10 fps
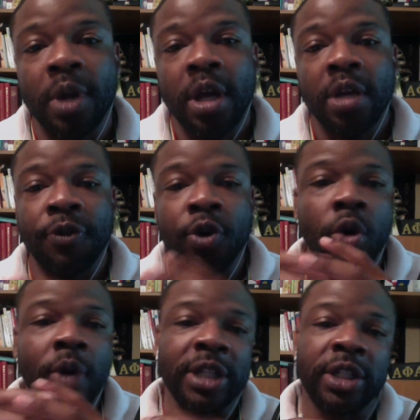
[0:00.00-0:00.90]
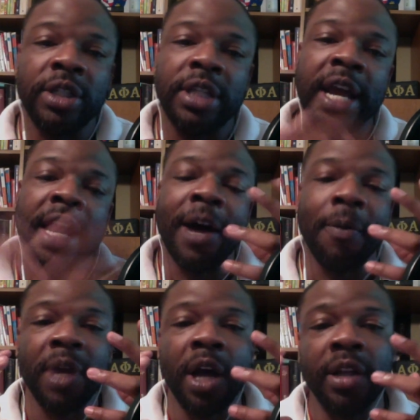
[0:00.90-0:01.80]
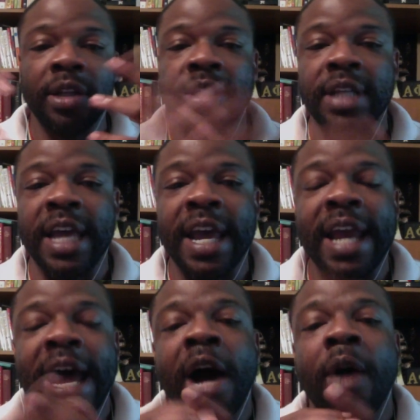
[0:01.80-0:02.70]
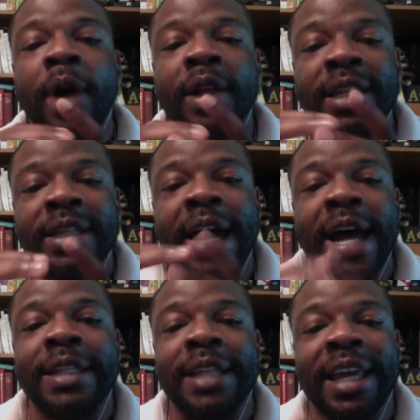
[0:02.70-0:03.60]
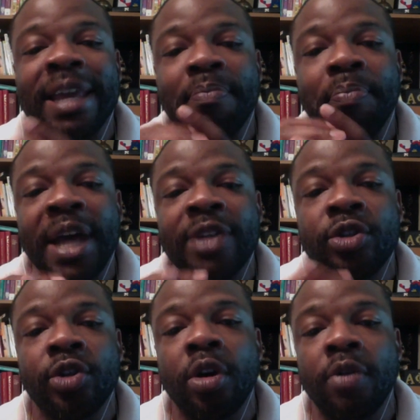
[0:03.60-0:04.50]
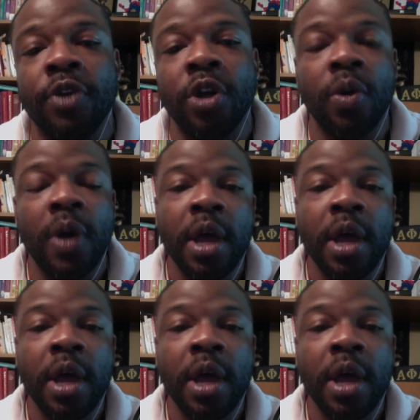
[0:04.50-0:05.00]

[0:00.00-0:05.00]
A few questions there to help me understand how this content can best serve you,